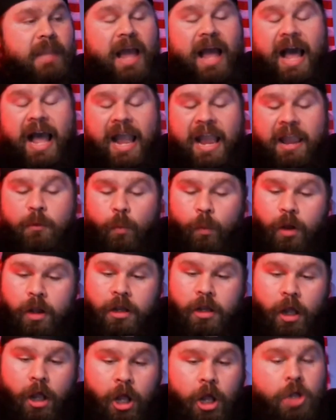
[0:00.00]
I
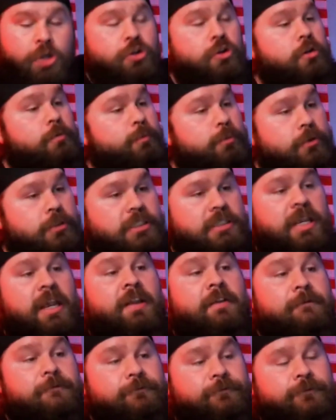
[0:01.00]

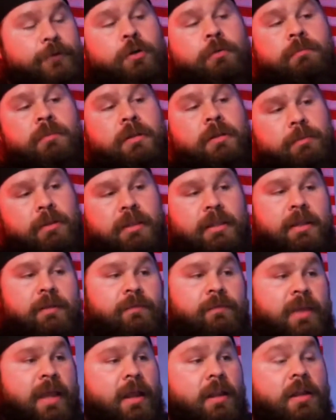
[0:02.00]
100% firmly
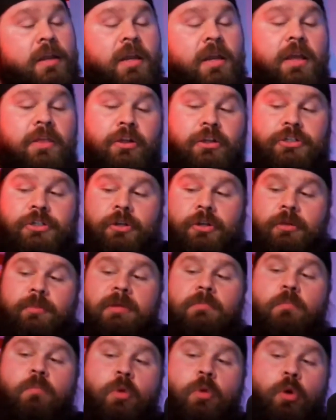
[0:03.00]
believe that. There's going to
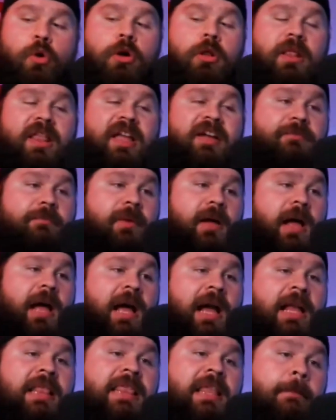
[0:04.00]
be more left
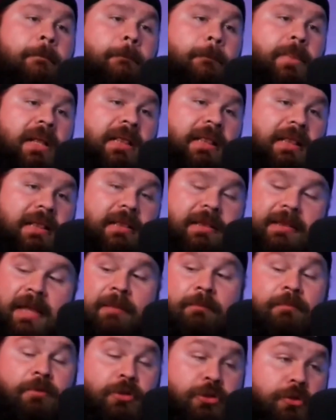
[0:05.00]
behind that be-
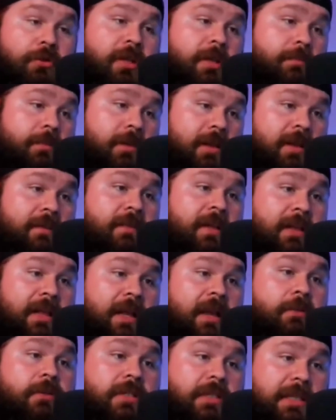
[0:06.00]
that truly believe that they were